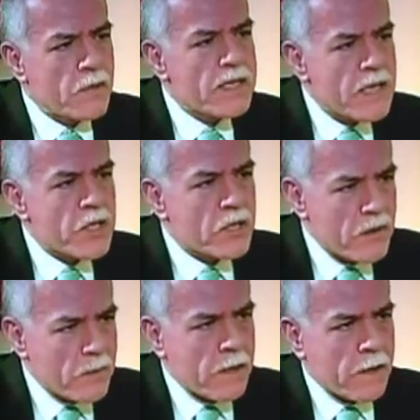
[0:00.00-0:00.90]
there is a
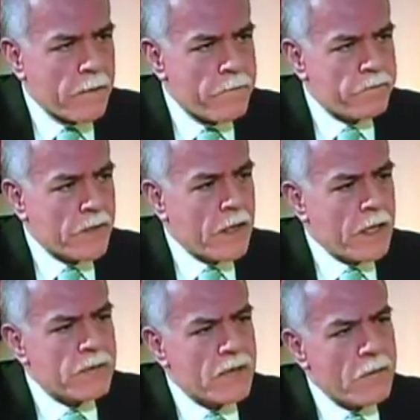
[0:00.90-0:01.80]
demonization of America.
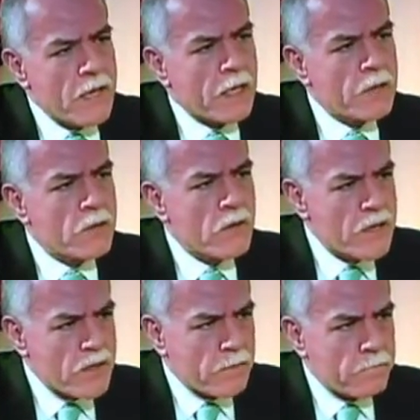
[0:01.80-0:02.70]
It's becoming
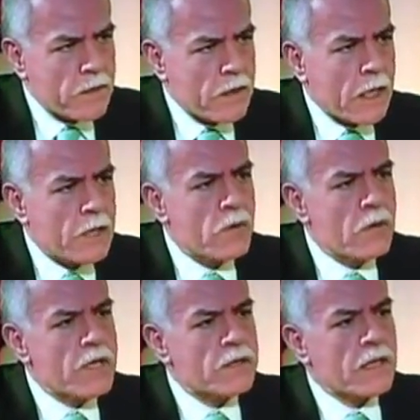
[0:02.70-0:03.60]
like a new religion,
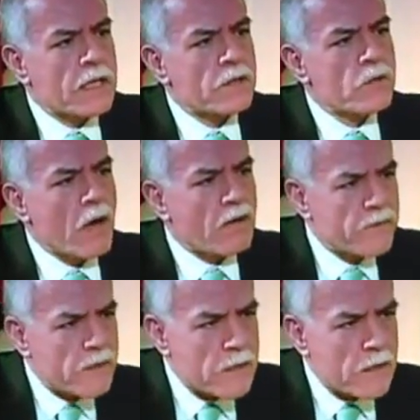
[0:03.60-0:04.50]
and like a new religion that has
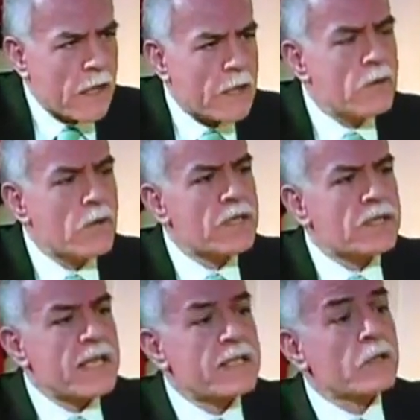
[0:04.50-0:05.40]
new converts, like a
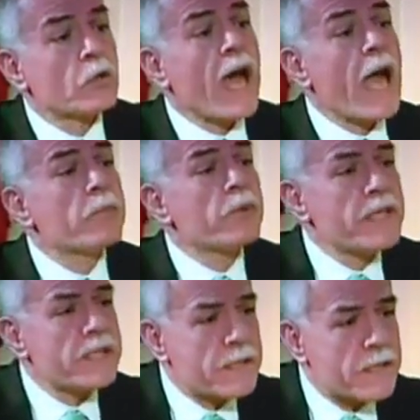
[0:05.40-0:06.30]
new religion that has its own
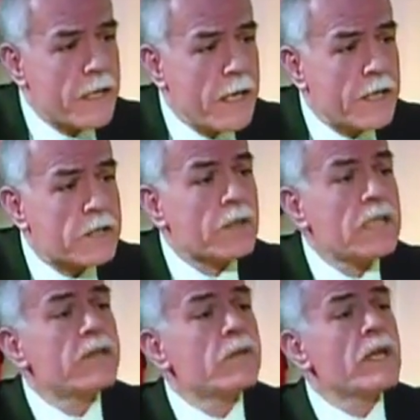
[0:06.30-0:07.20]
high priests,
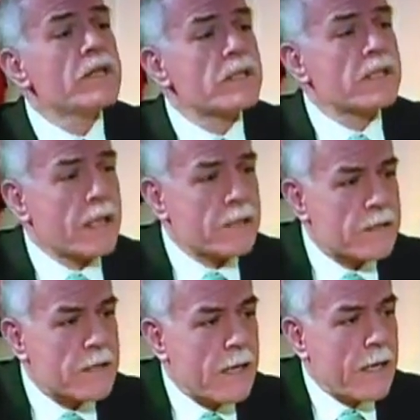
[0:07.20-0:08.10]
its own even
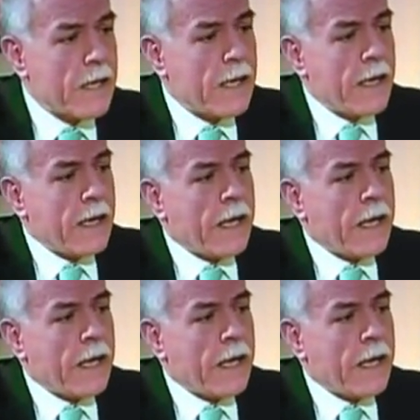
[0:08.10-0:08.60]
religious text.